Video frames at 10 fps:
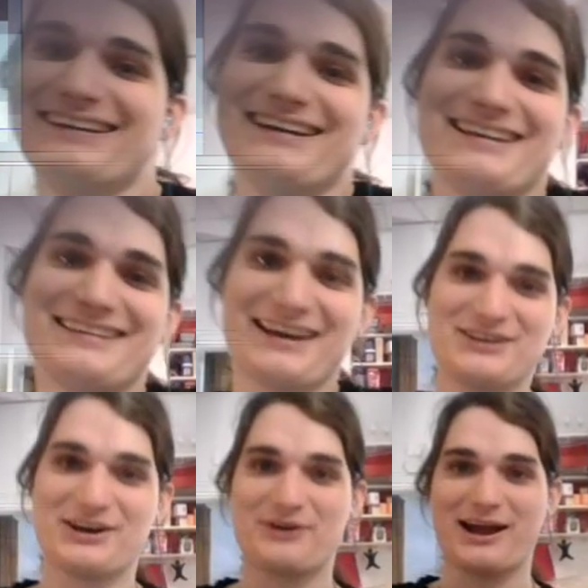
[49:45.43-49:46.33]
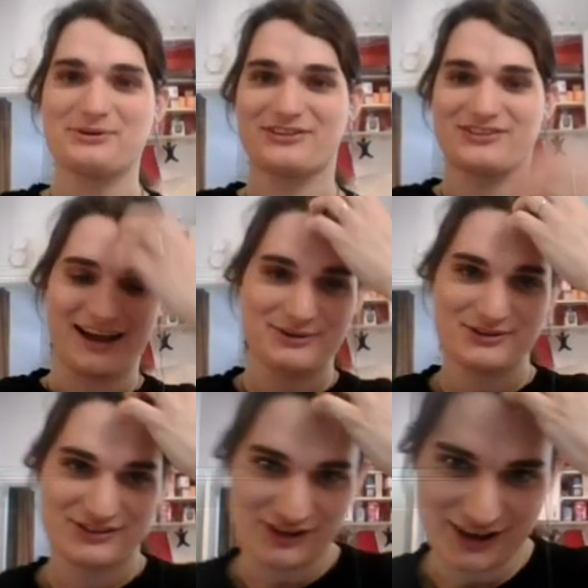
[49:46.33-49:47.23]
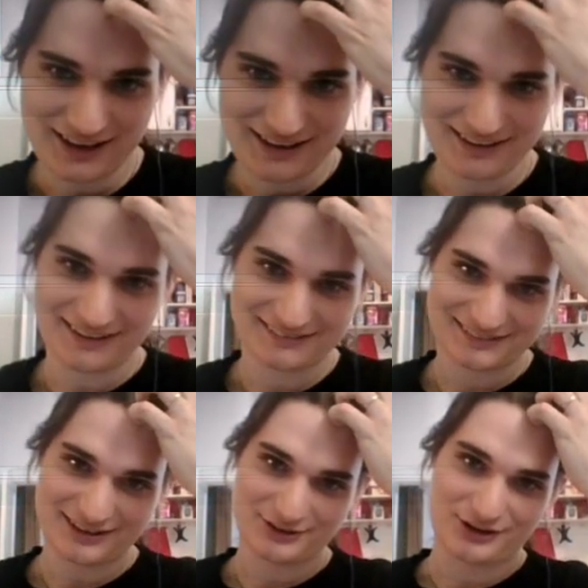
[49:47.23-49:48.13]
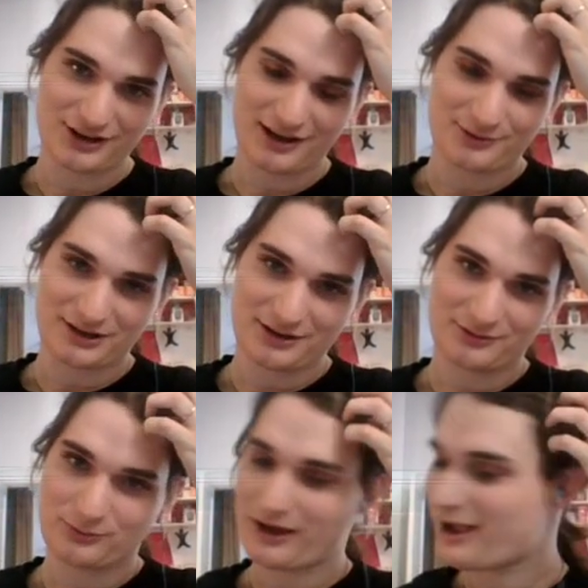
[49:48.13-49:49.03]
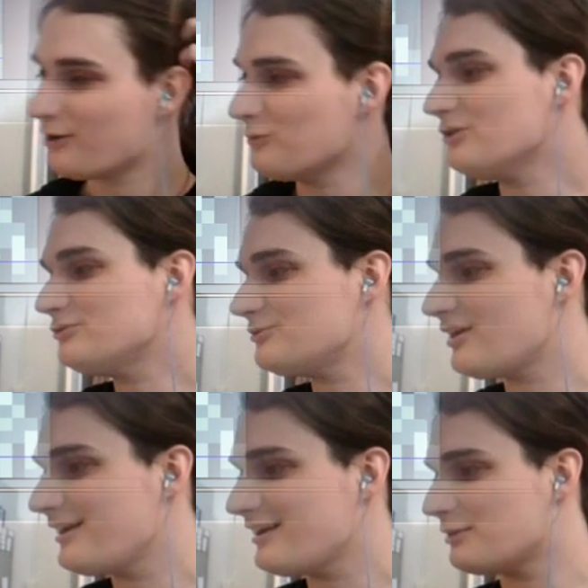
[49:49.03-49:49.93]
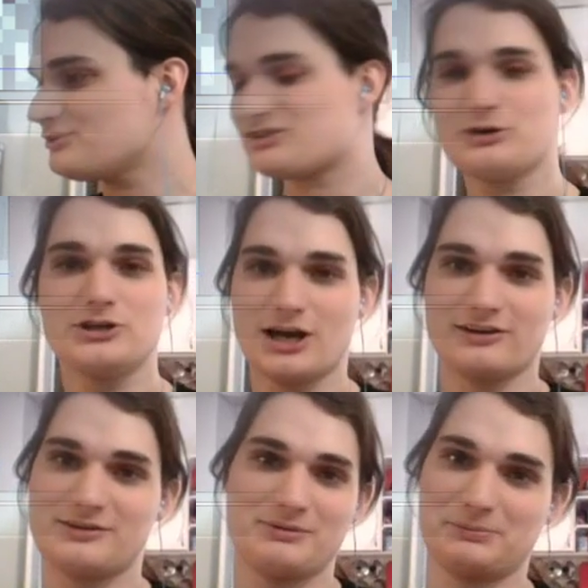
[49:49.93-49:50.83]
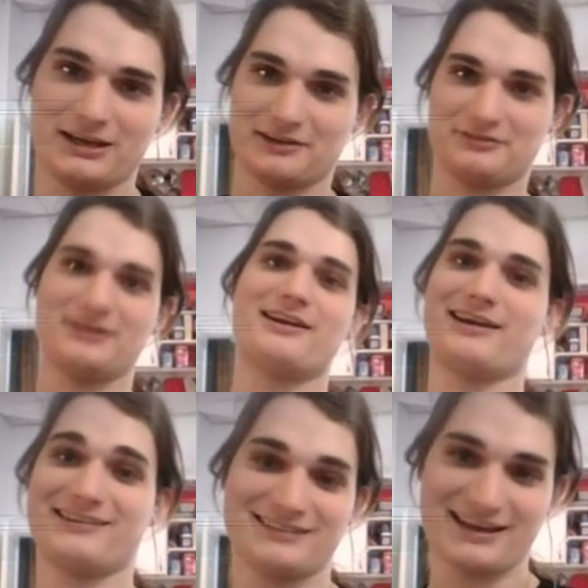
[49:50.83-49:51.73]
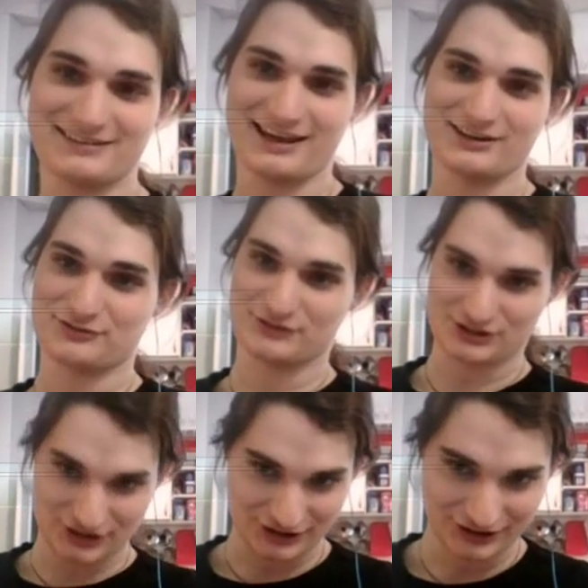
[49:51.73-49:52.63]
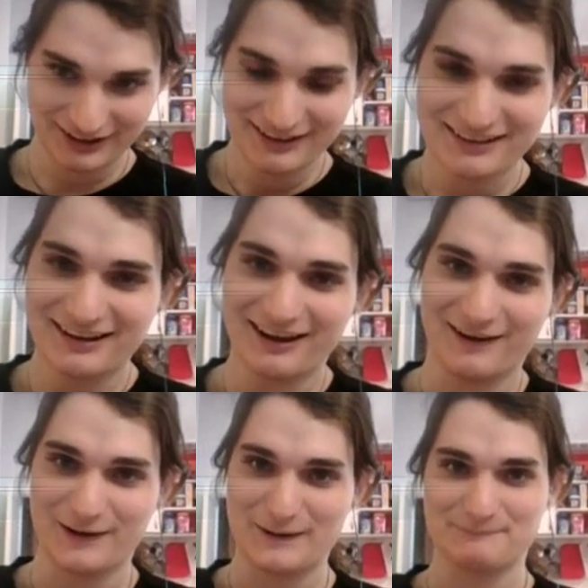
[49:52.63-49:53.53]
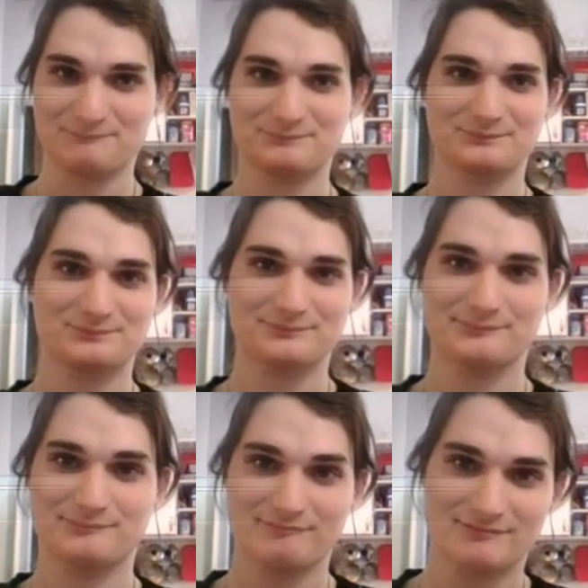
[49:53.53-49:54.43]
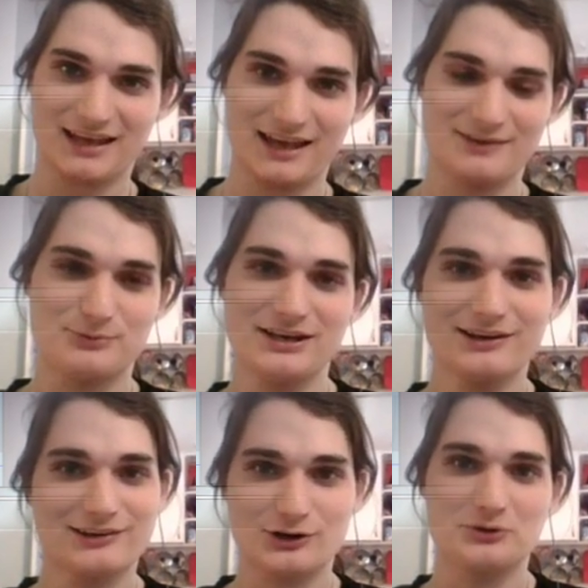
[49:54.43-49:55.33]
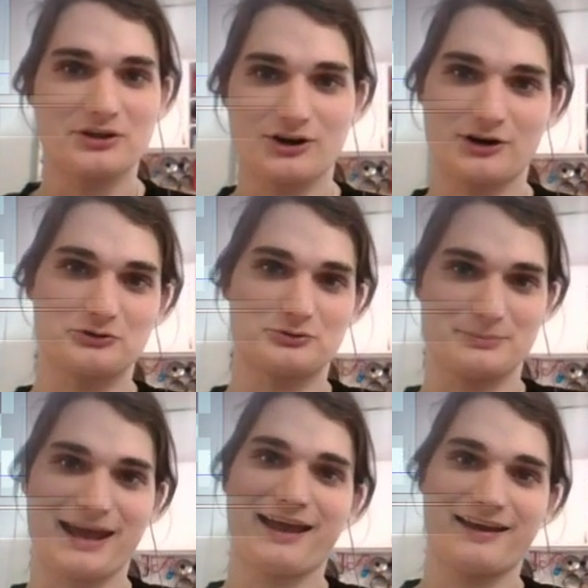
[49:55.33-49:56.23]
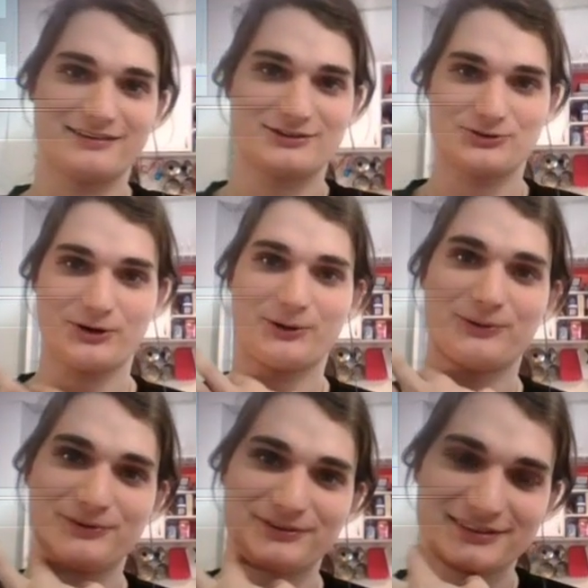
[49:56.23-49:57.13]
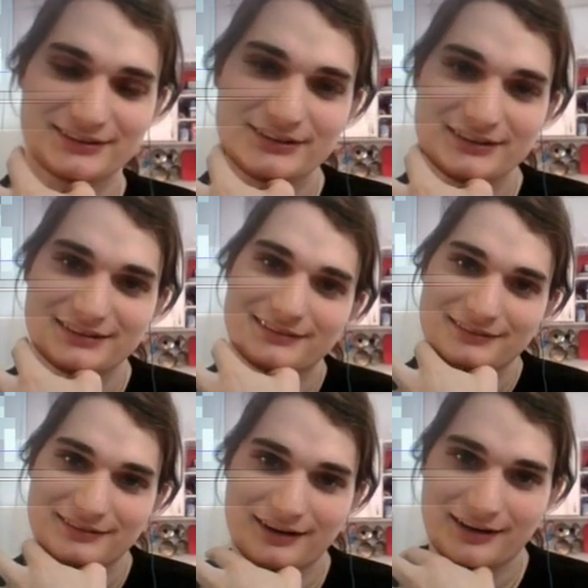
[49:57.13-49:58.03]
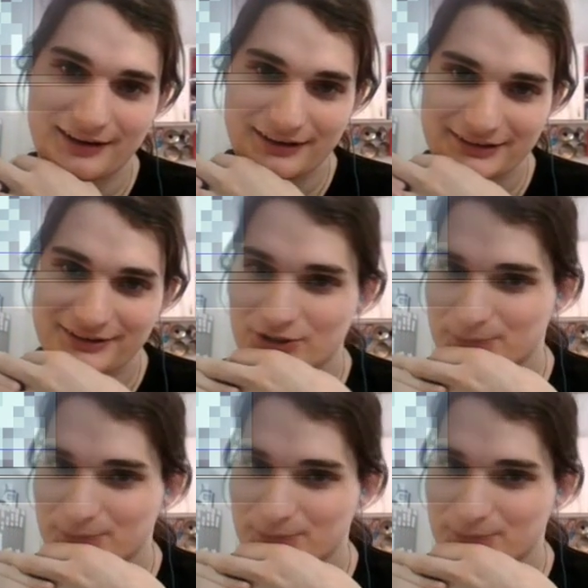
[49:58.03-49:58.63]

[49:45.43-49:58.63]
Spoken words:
yeah, no, I was like, oh god, how old was I? I was too young to be playing Affinity. That is for sure. And we didn't know that cards were banned, so it